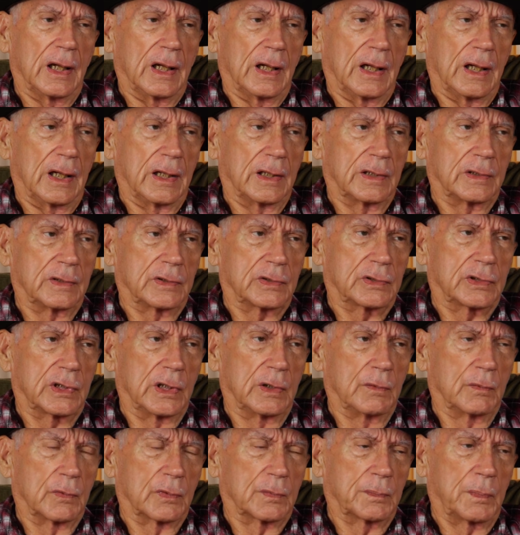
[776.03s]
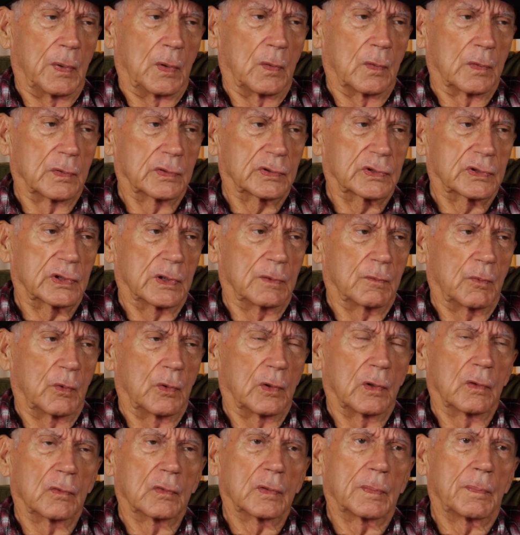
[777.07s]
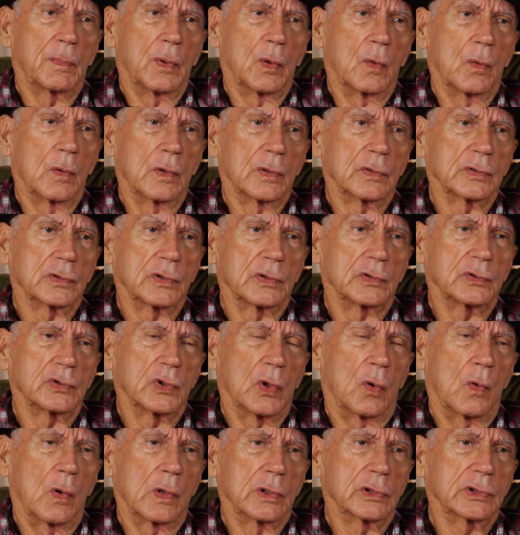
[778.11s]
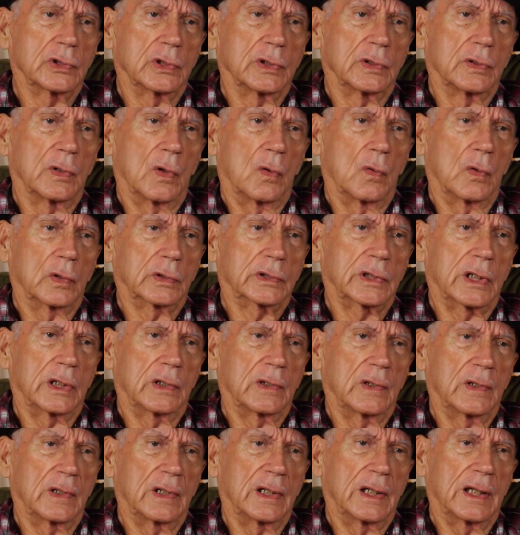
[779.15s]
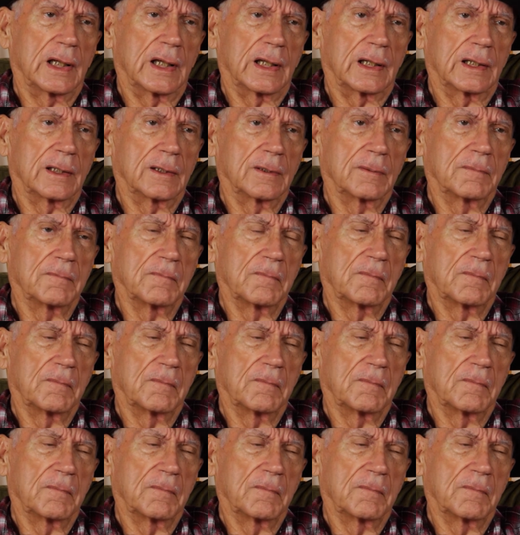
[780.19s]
And she was born somewhere on the borders of Georgia and North Carolina.